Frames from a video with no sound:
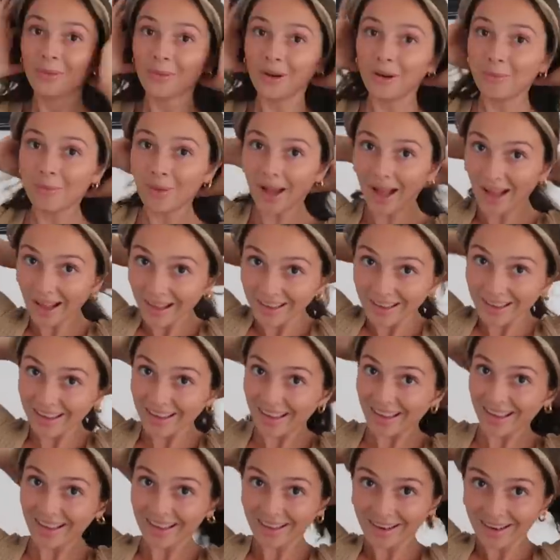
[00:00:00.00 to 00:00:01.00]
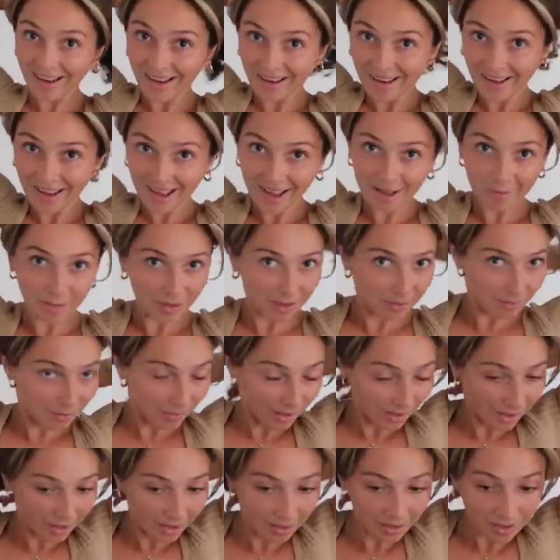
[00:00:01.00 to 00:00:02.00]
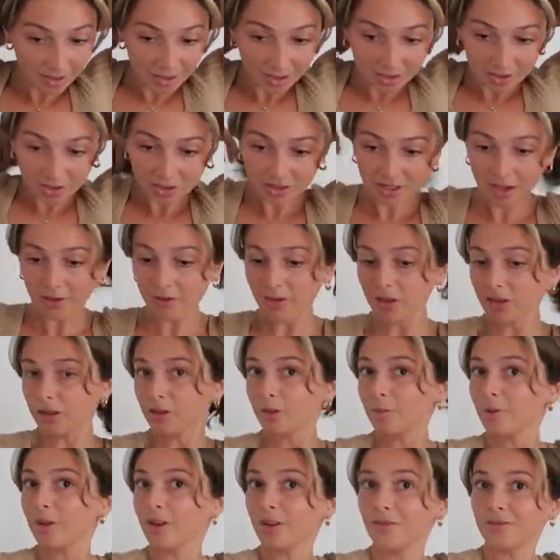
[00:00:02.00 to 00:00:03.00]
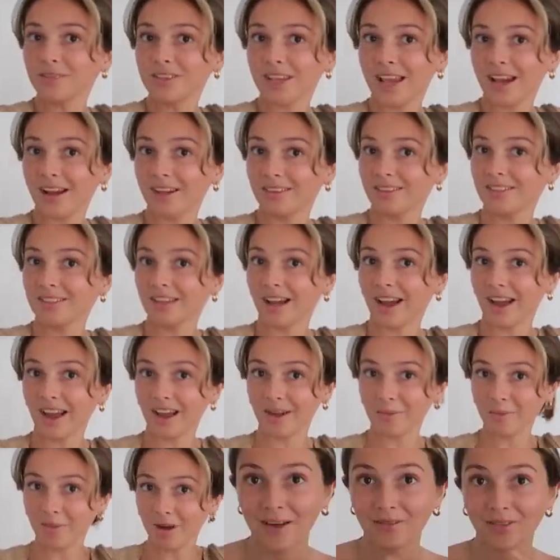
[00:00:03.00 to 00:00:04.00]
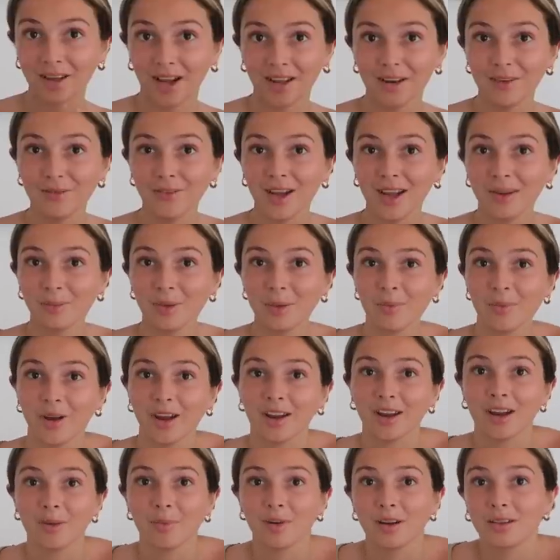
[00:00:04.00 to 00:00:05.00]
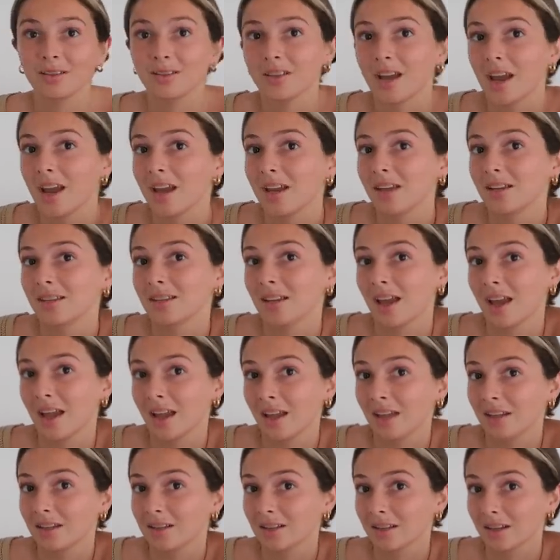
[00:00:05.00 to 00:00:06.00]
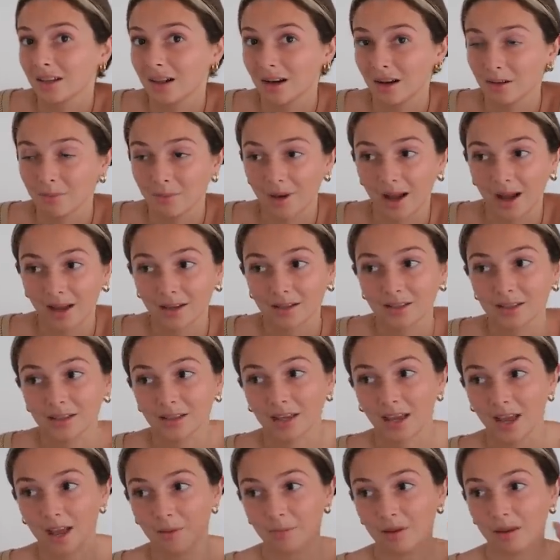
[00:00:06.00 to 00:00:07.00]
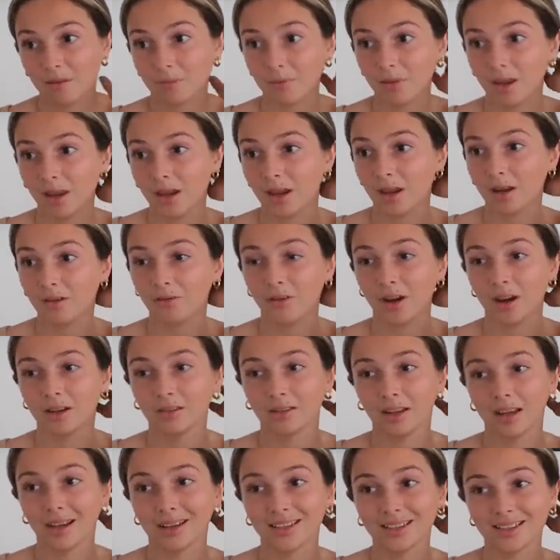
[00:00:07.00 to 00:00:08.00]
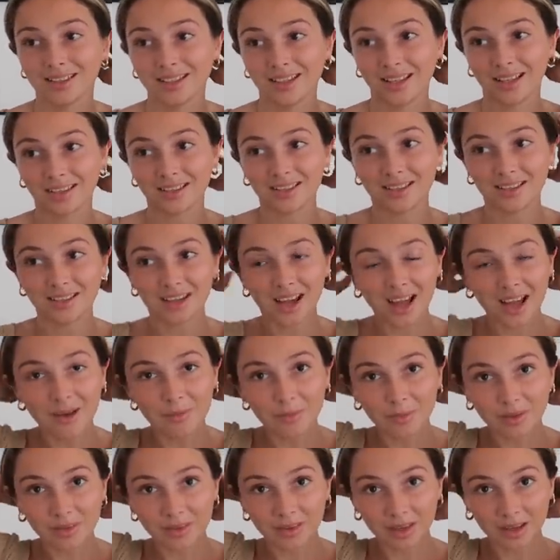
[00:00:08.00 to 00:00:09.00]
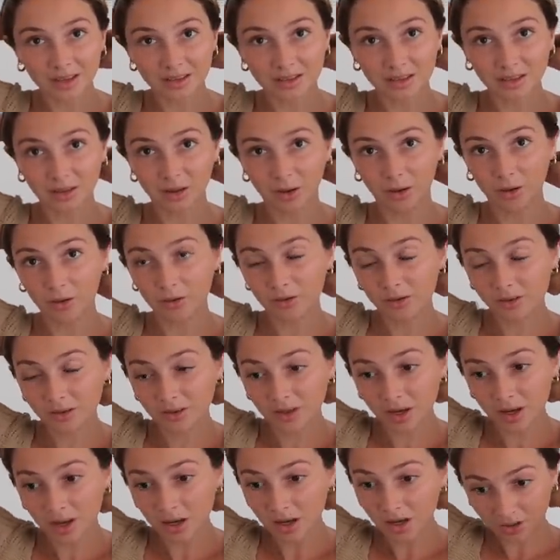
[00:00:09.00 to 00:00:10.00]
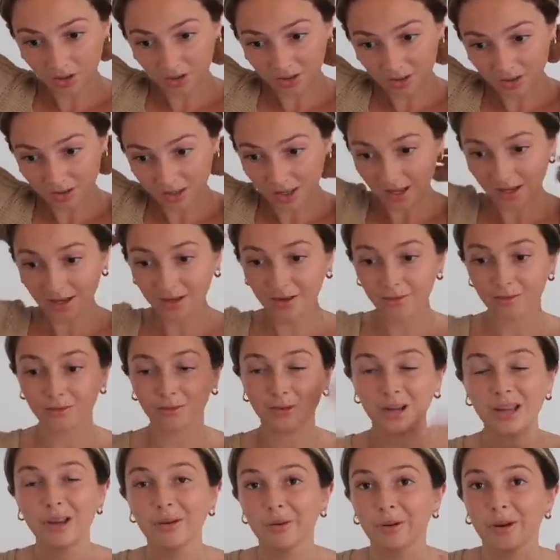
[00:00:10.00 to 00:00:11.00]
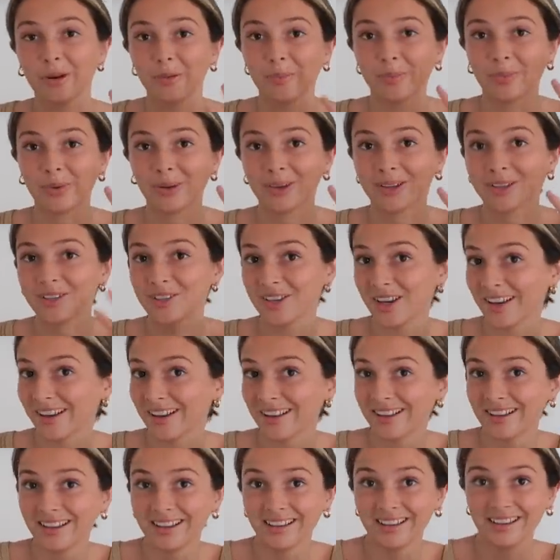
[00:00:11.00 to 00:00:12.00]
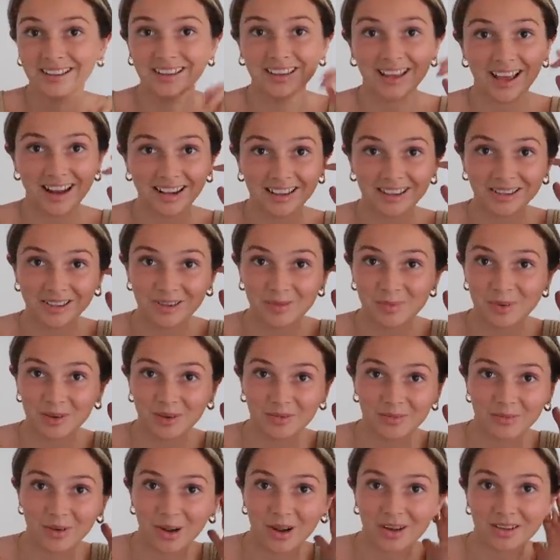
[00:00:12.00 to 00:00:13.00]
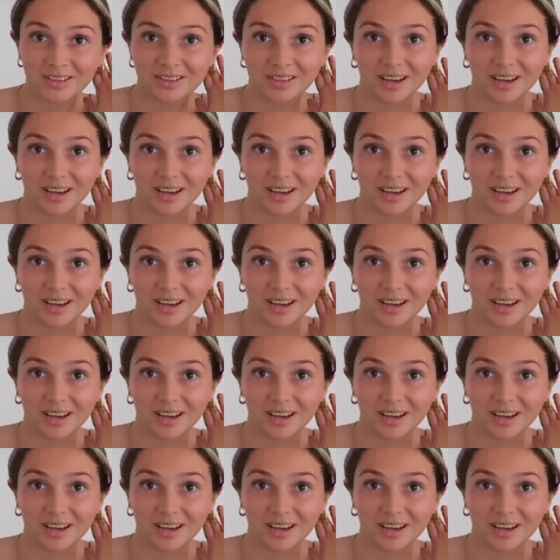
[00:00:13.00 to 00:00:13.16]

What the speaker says: We're back in our Airbnb, just having a little bit of downtime. I've kind of found we break up our days and come back to the Airbnb around like siesta time when things close, just to like regroup, chill, get a little bit of work